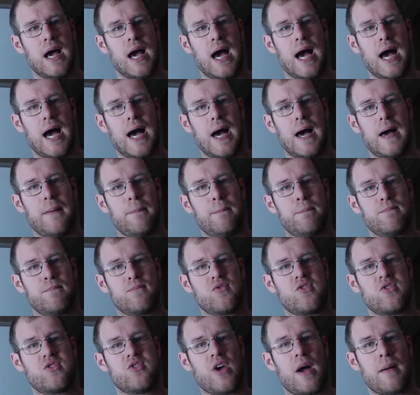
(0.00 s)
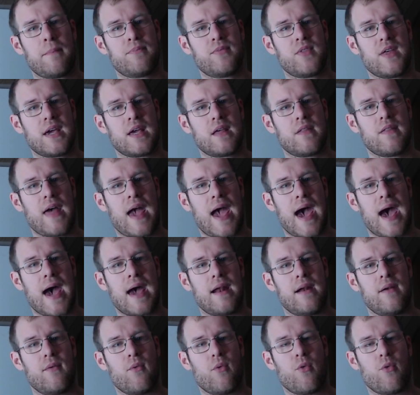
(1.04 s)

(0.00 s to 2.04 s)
uh, something that